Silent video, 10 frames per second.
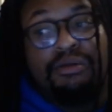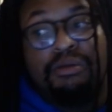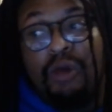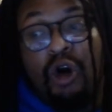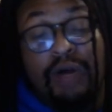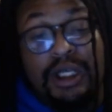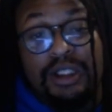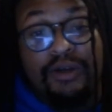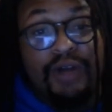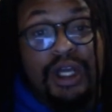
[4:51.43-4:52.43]
More
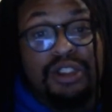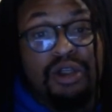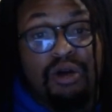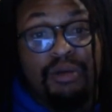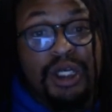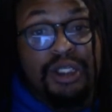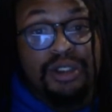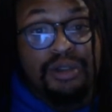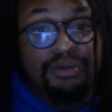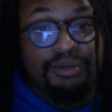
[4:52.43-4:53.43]
wrestling fans know The Miz.
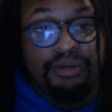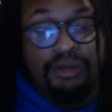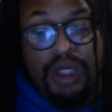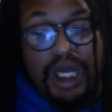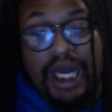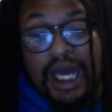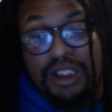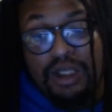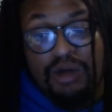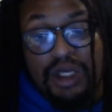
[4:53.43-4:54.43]
And that's
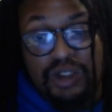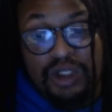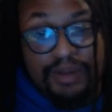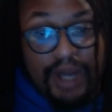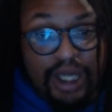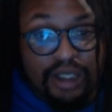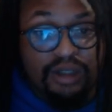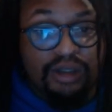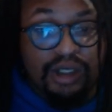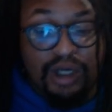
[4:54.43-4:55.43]
no disrespect.
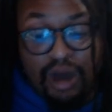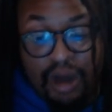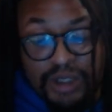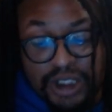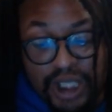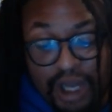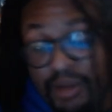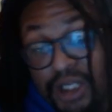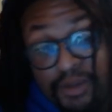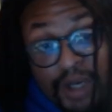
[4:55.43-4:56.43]
You know, I'm just saying,
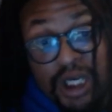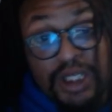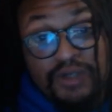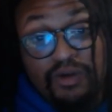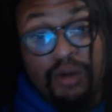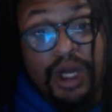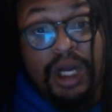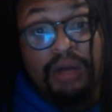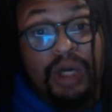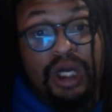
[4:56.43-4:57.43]
Miz been in this for a
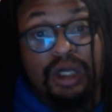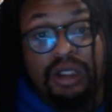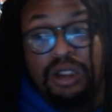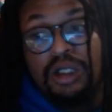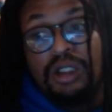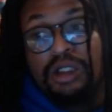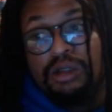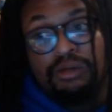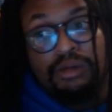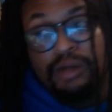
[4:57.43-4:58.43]
minute, but,
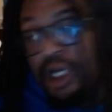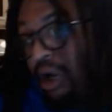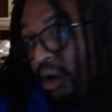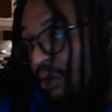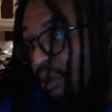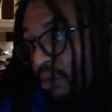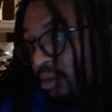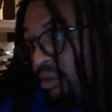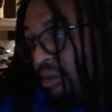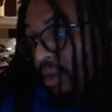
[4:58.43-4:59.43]
you know,
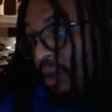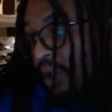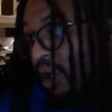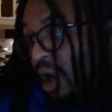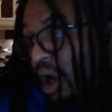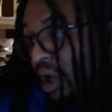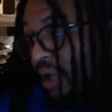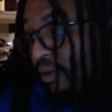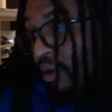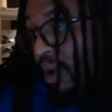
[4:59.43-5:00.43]
call
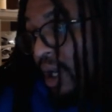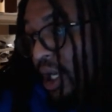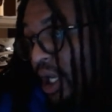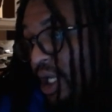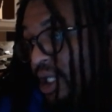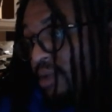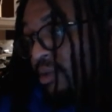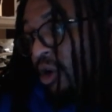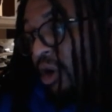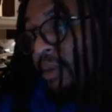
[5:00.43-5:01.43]
it for what it is,
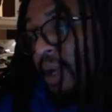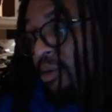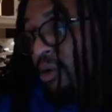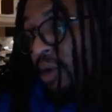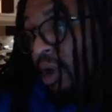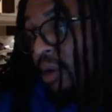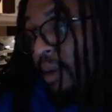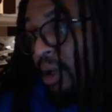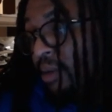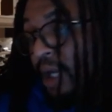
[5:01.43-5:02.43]
more people will know
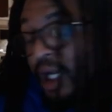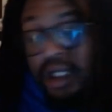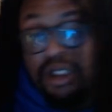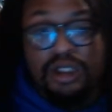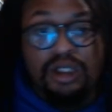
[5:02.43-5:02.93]
about The Miz.